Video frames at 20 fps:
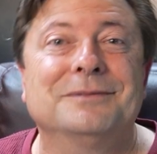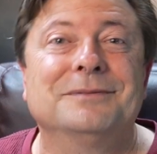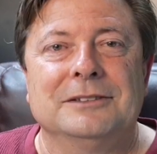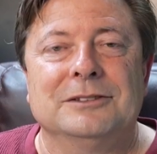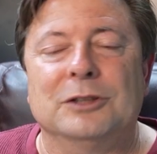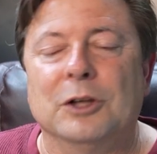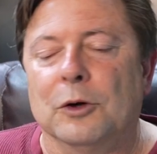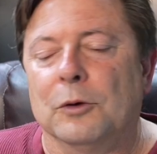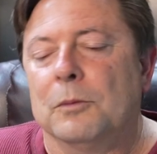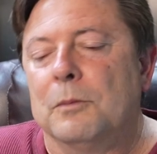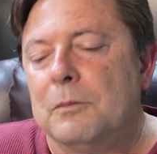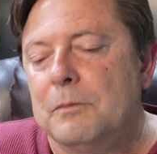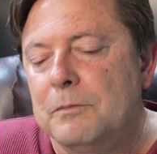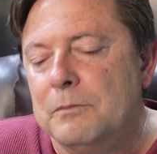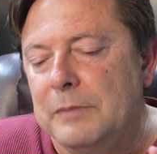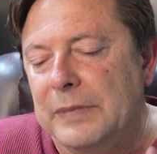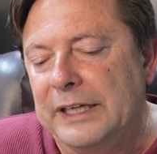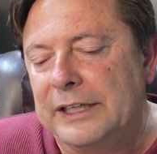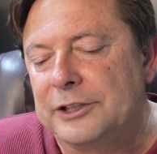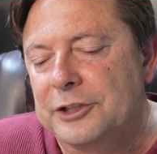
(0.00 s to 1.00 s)
So
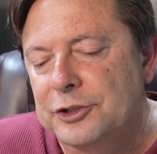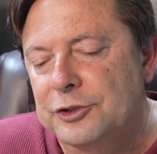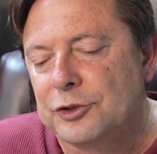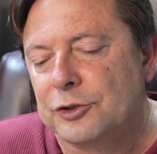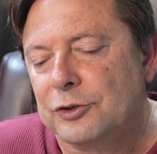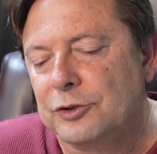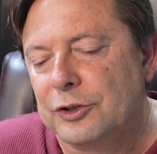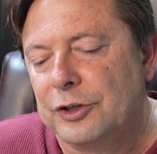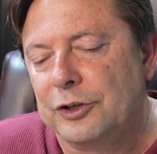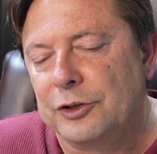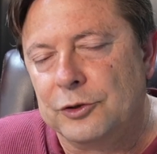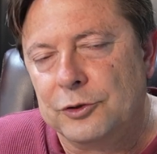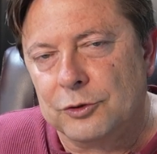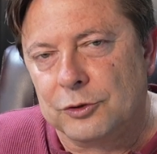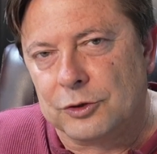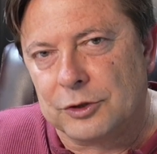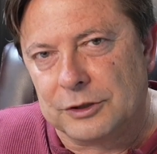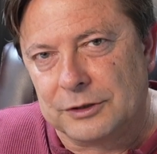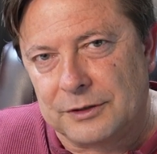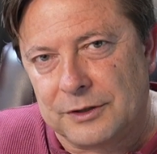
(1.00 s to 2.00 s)
make sure
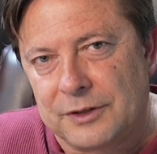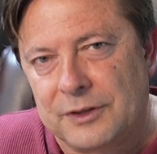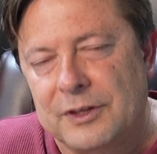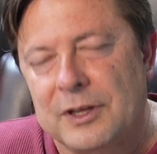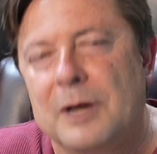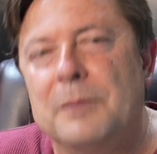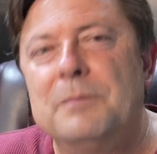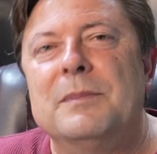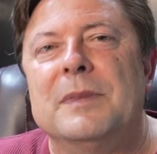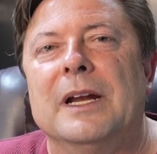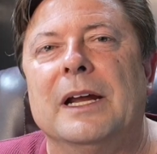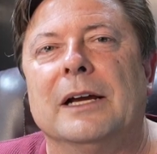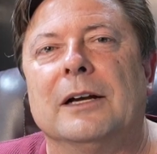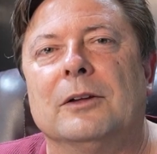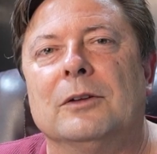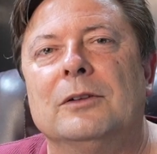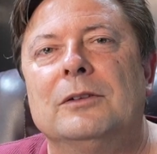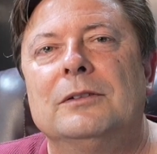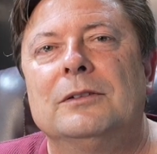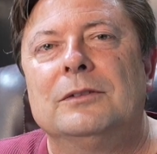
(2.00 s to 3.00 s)
your
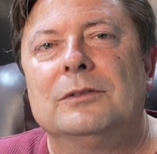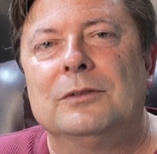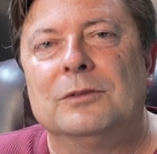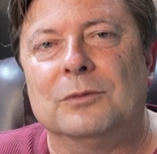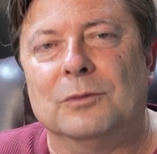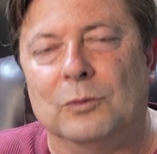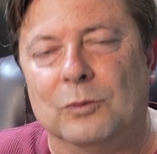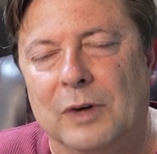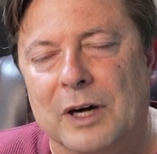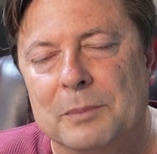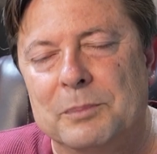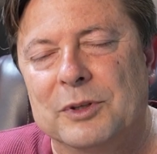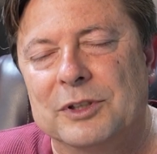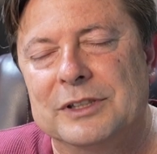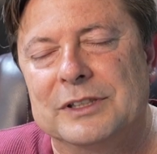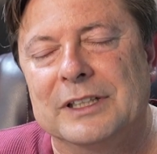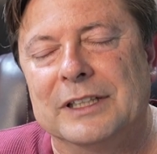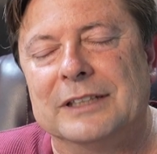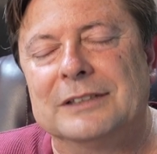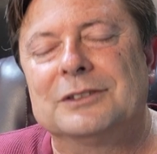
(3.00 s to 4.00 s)
thumbnail
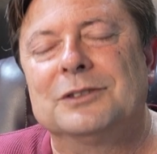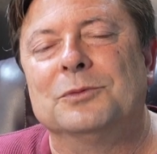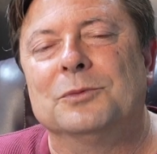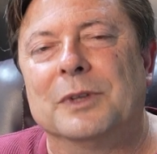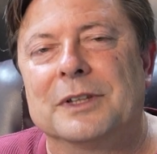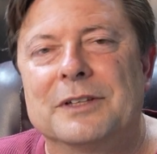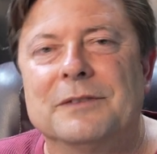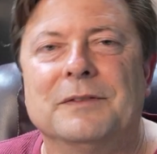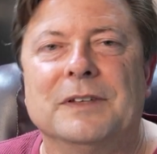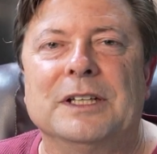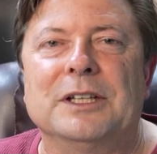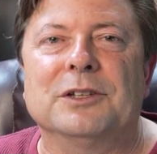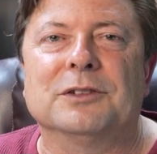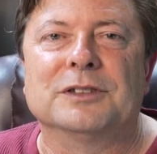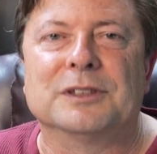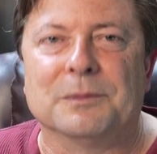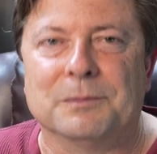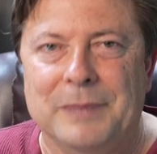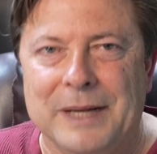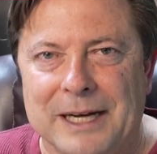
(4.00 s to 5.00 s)
represents what the video
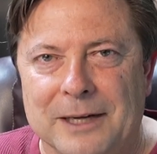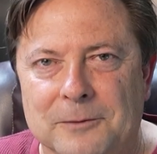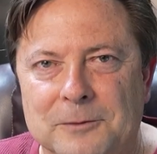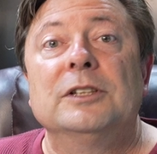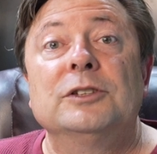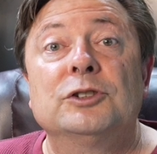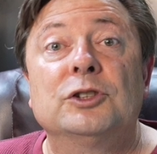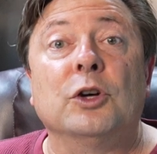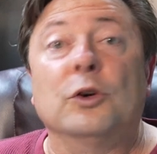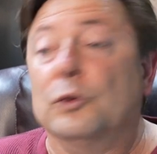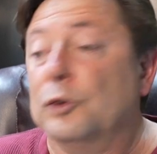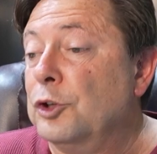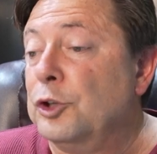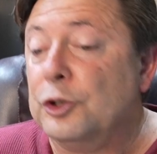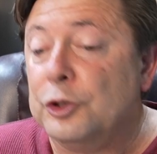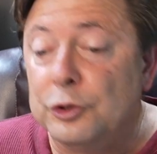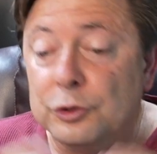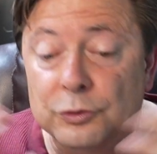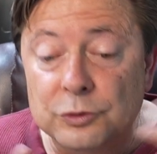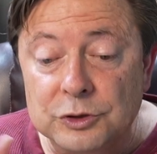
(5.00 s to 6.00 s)
is about. So
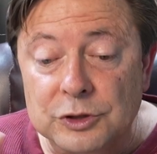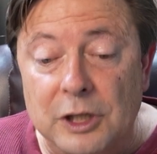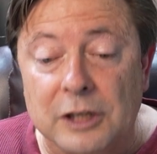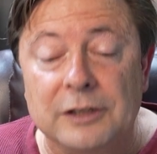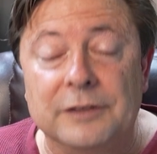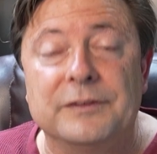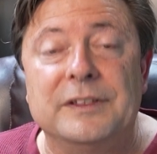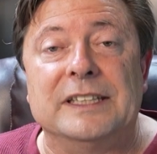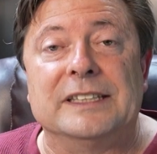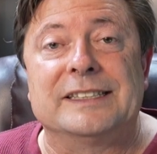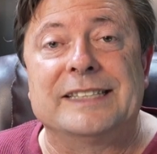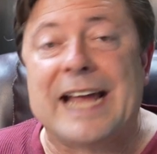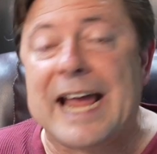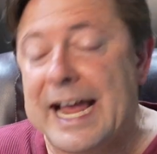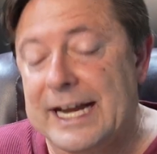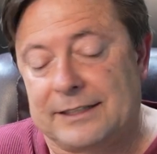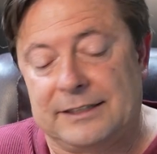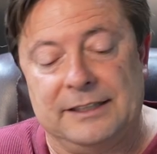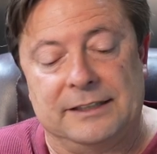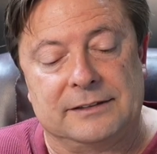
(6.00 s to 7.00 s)
use all of these
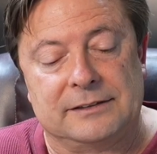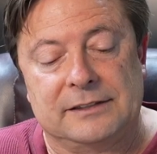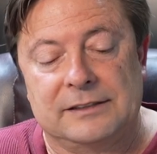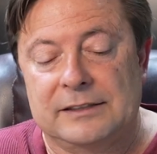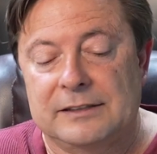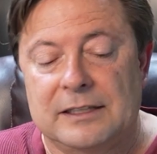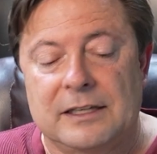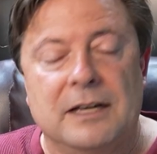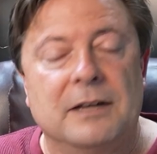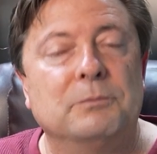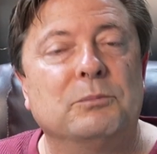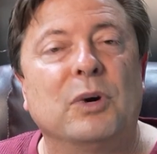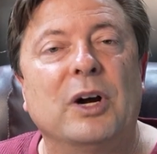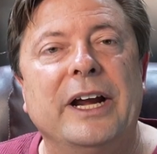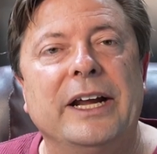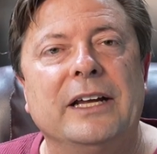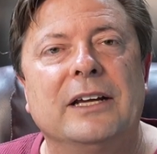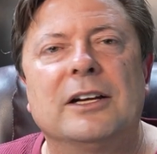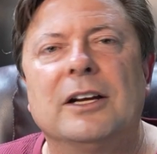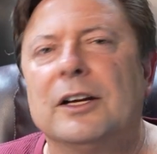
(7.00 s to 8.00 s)
tactics:
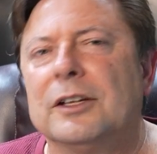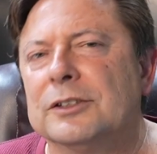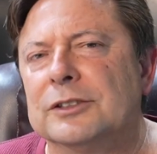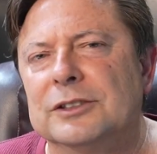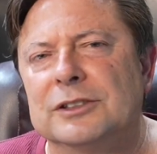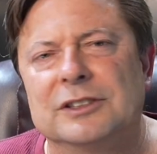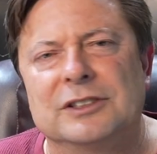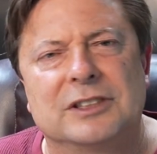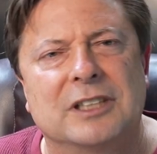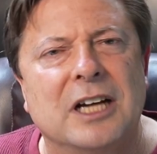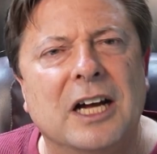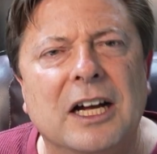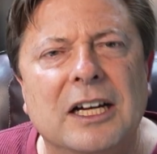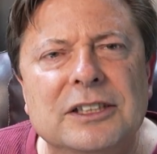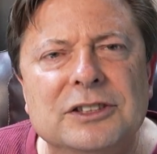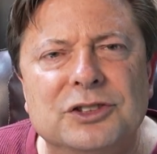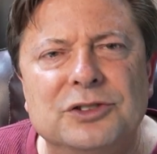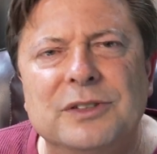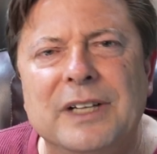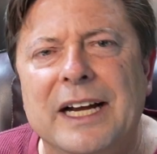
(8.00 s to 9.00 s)
bright colors,
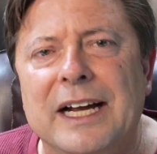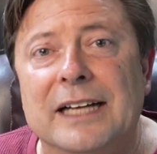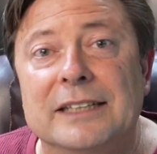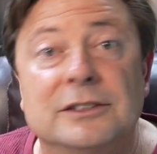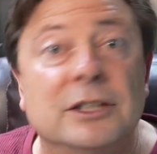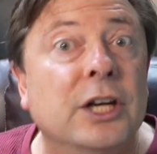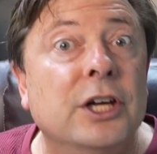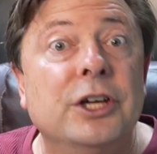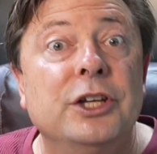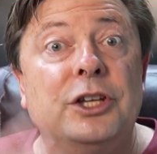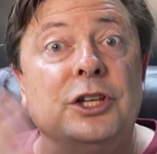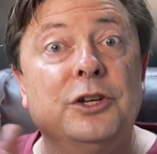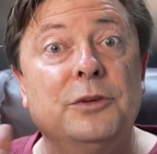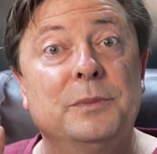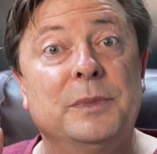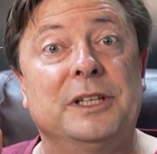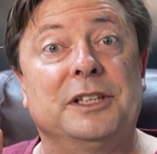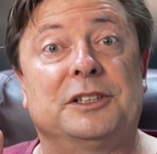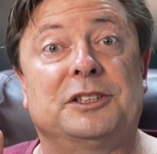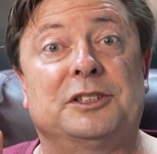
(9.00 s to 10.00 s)
contrast,
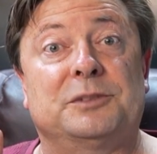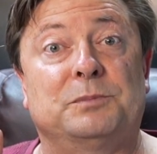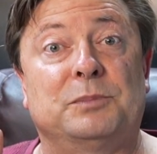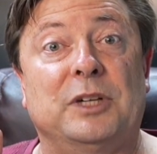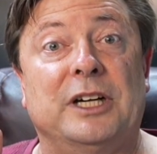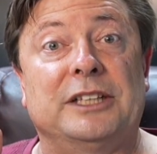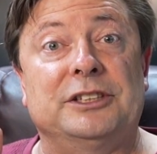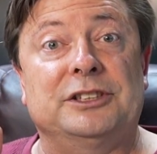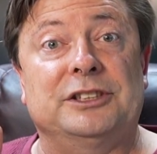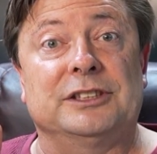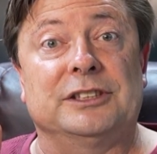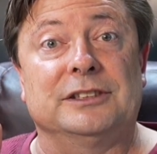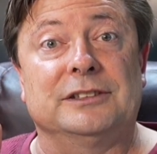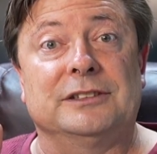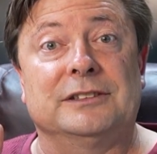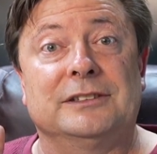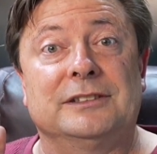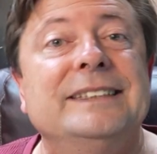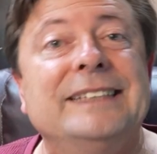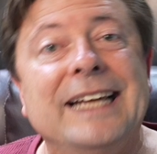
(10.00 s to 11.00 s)
human expression,
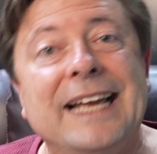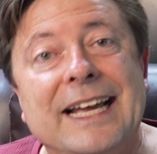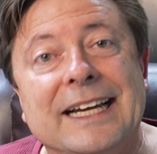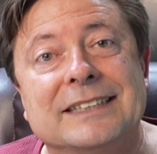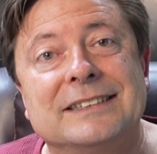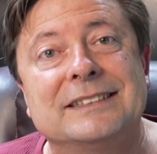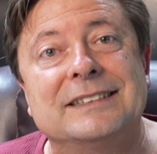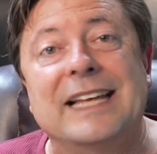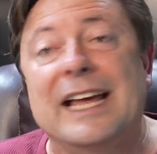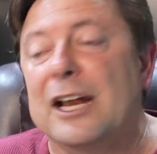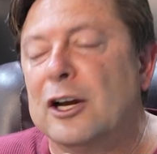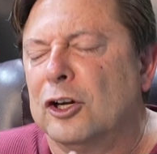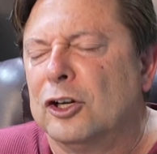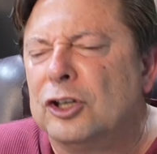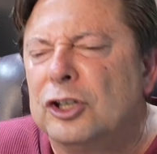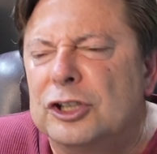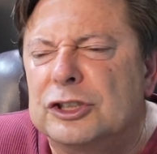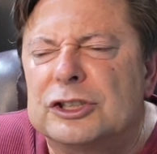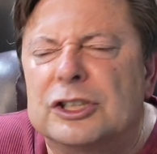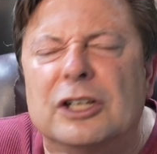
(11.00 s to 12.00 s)
text that
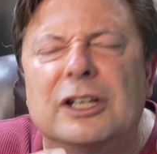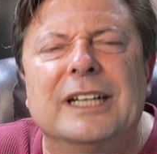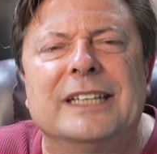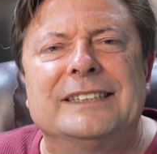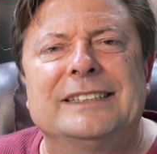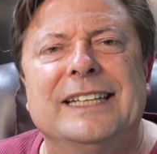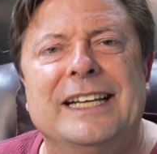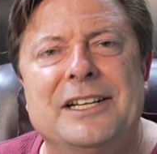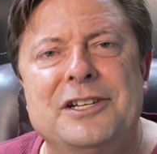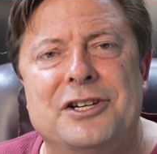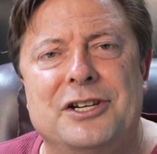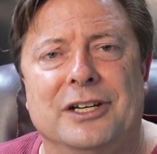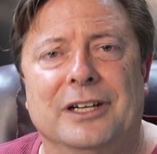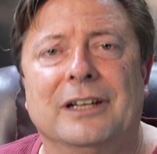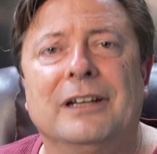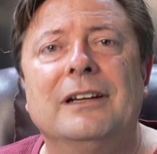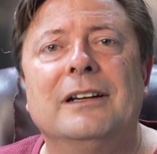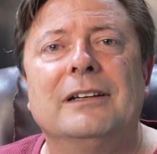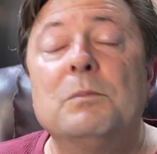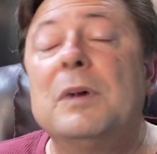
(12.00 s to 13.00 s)
hooks our
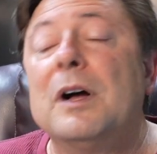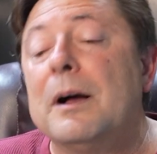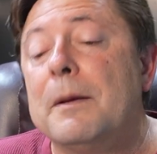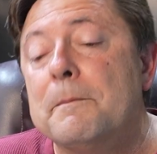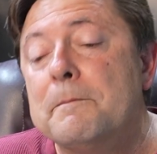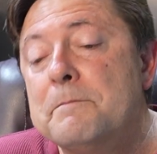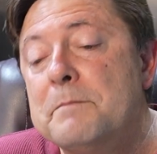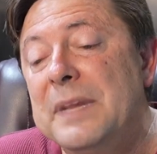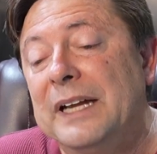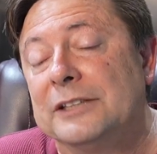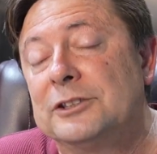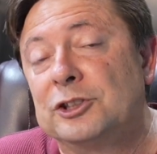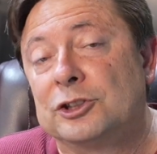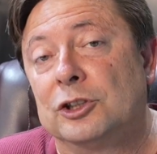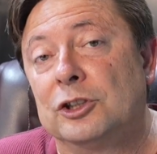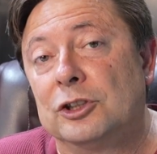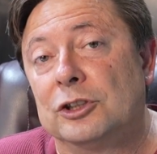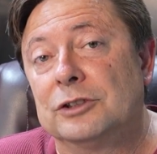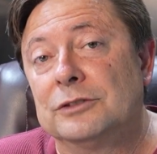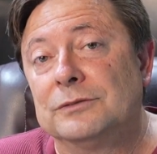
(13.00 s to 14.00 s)
attention, but make
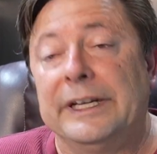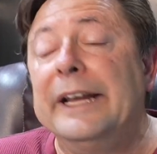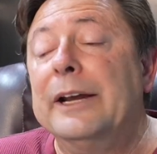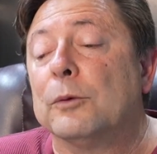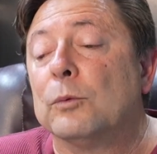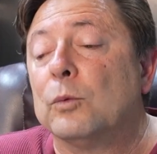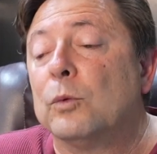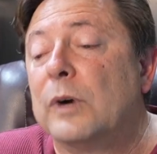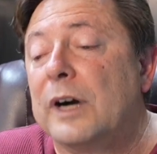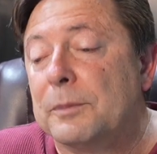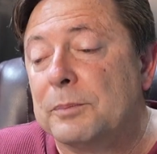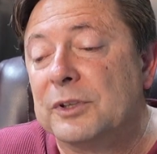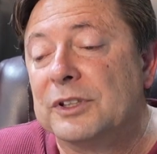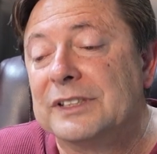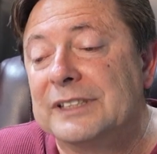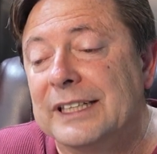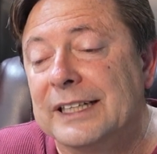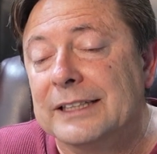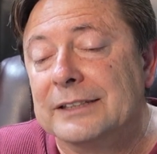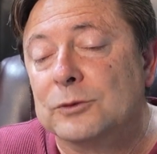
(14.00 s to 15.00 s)
sure it
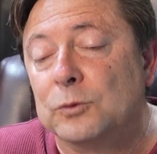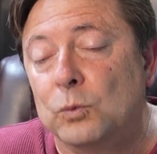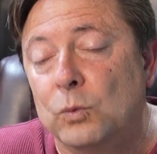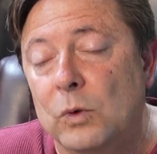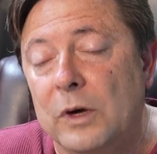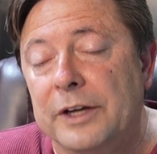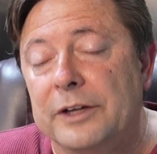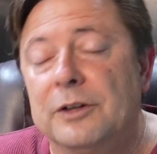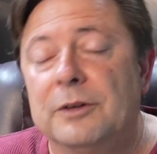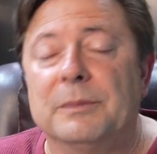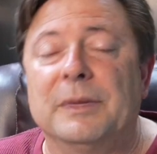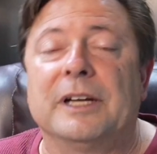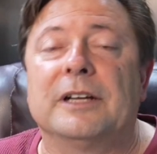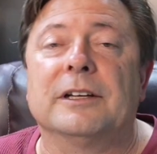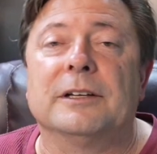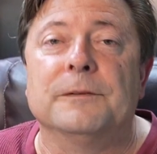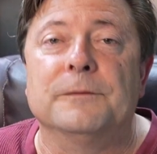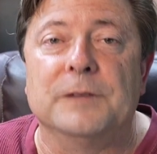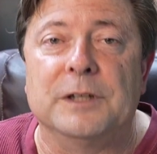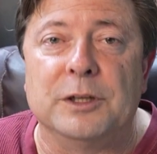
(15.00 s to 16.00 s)
represents what you're
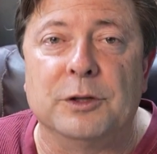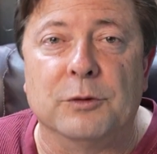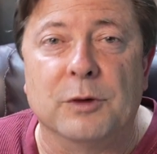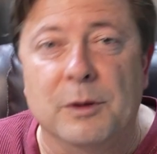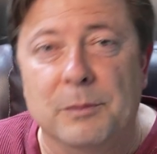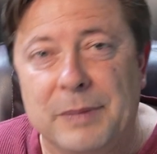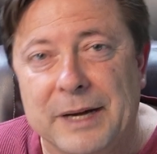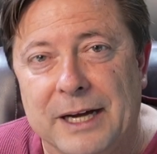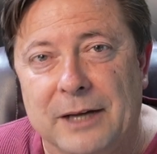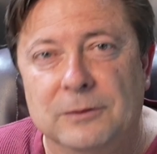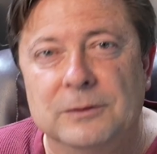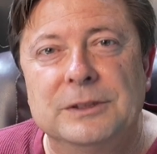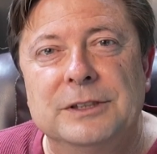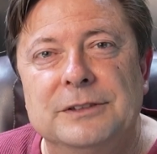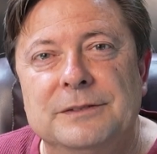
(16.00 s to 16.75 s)
making a video about.